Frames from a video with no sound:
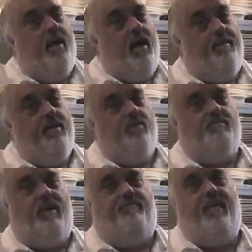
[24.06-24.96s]
I'm gonna use
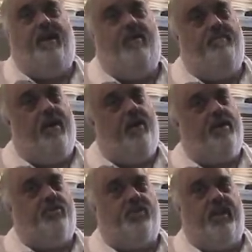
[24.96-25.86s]
my favorite
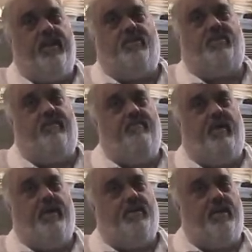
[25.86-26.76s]
American cheese.
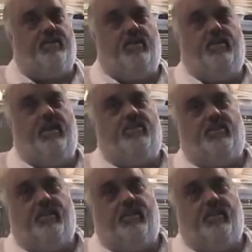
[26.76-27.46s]
Everybody dishes, dishes